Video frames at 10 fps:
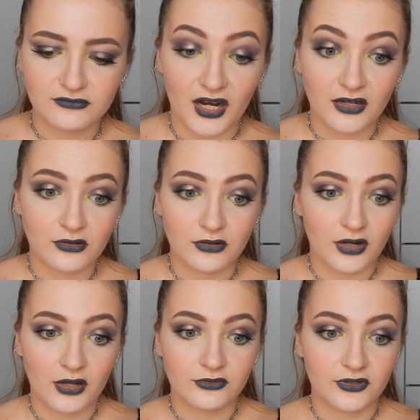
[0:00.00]
I don't know
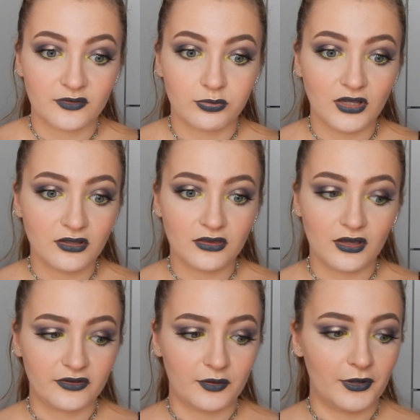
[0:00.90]
how to explain
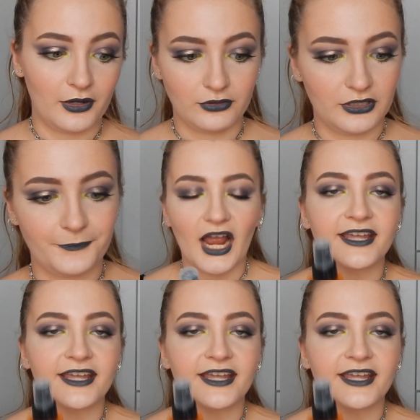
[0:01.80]
things apparently.